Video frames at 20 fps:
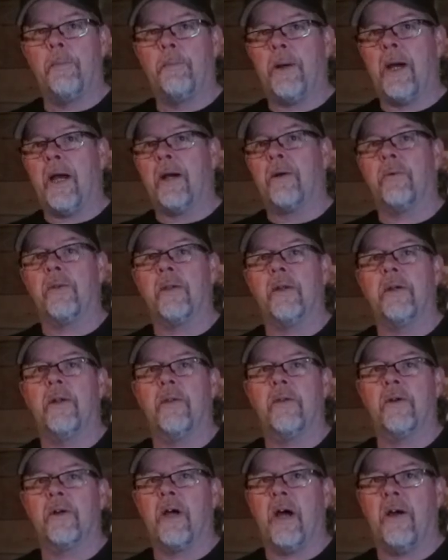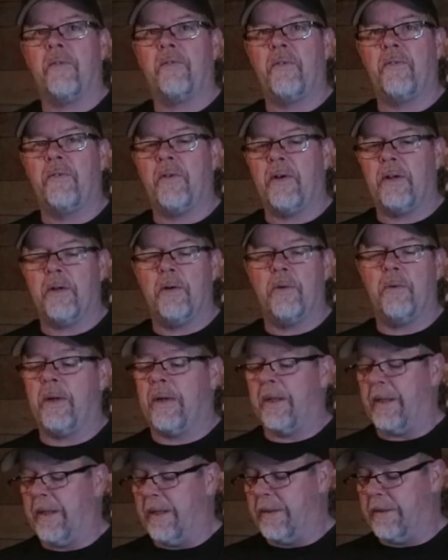back with another coffee video
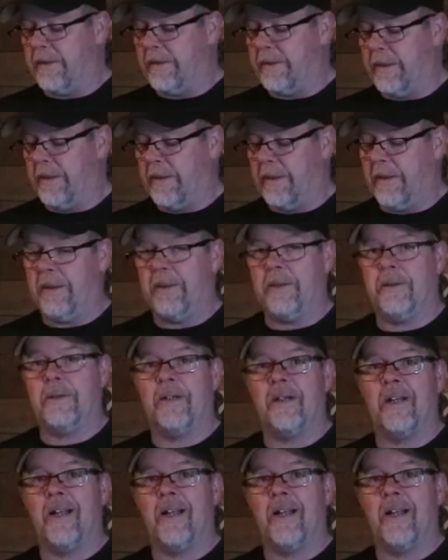and